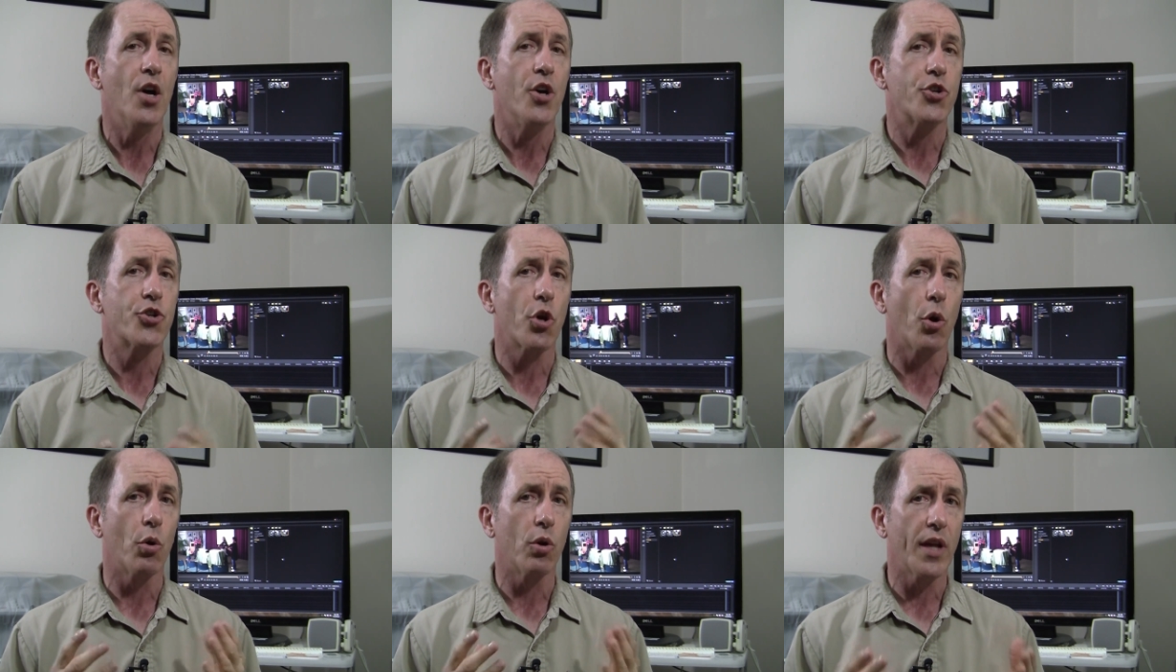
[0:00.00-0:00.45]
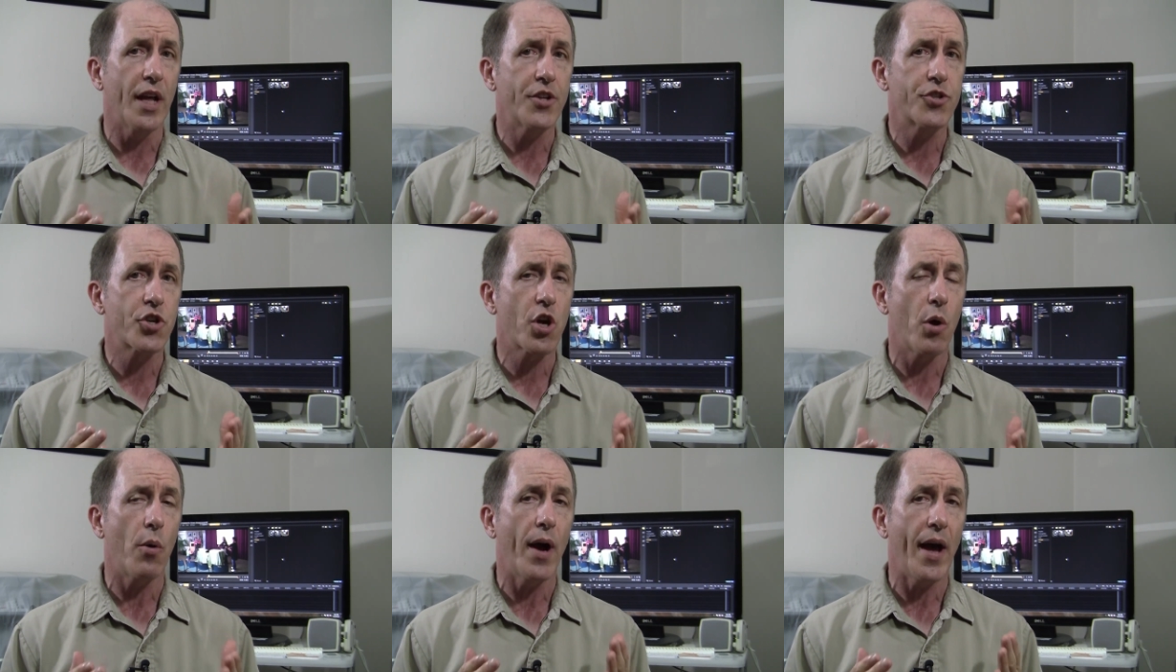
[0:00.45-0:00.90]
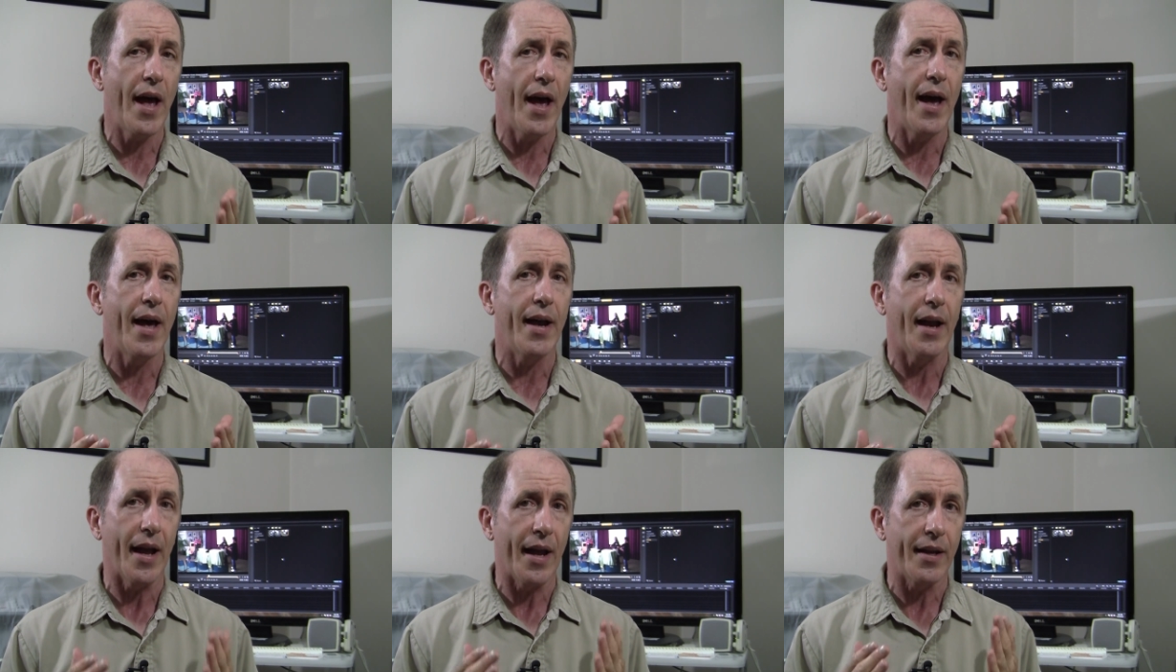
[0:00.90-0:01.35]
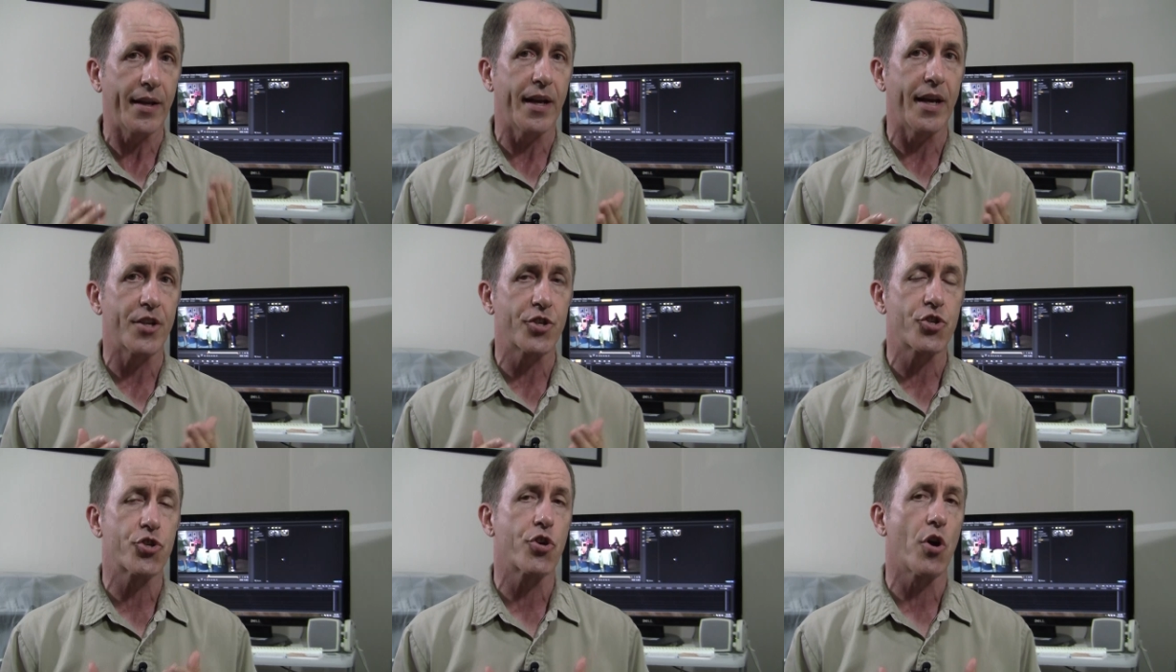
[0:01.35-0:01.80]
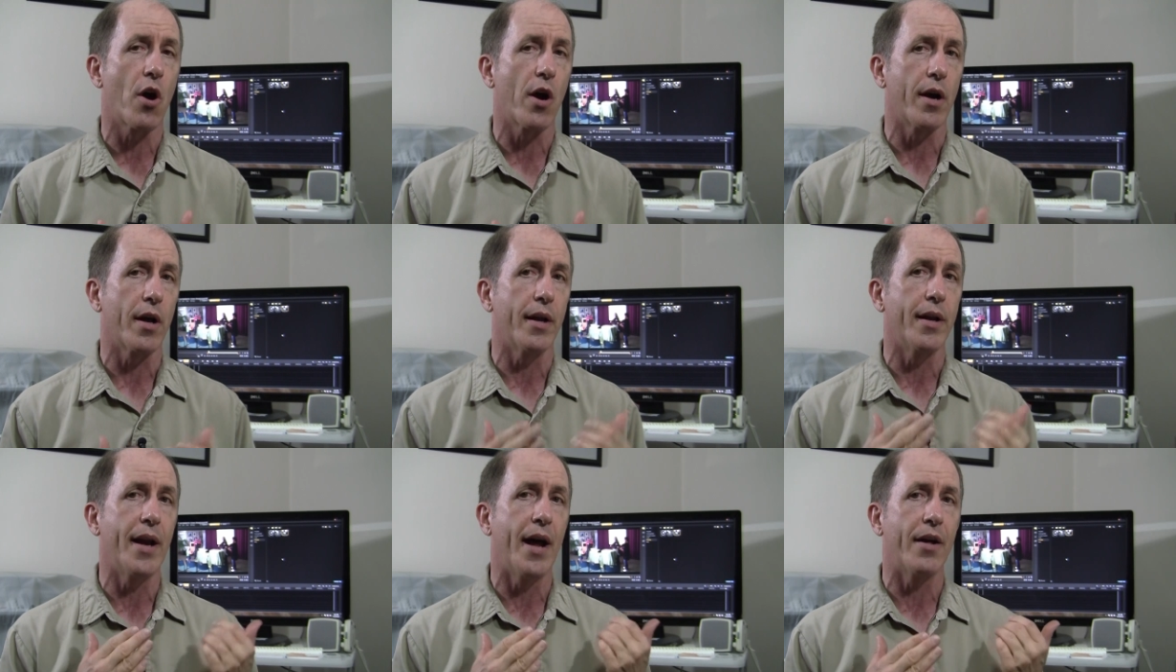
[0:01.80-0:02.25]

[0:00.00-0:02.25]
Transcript: So let's go ahead and get started.